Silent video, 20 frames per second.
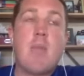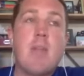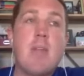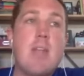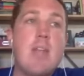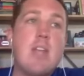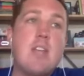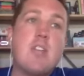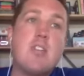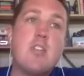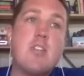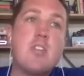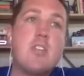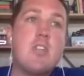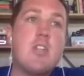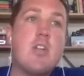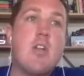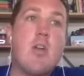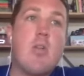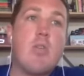And it's just,
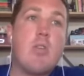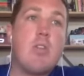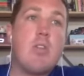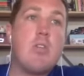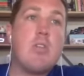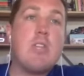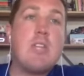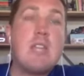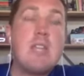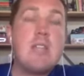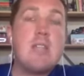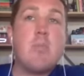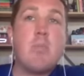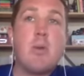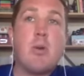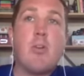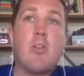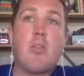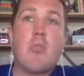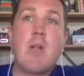you need to
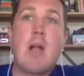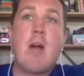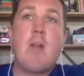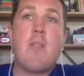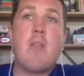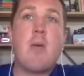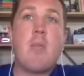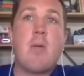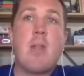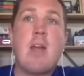build around them.